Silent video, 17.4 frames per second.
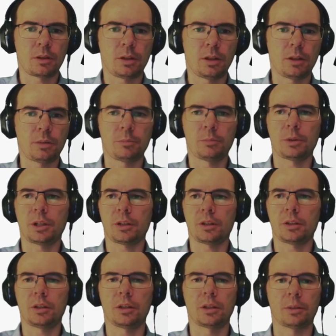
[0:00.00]
by
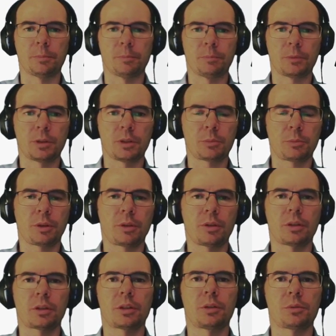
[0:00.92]
column. Let me
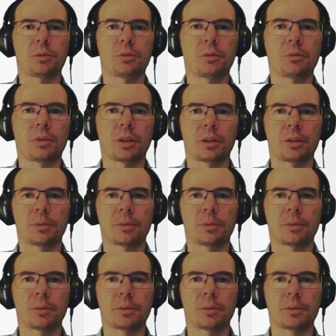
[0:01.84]
think how to do that.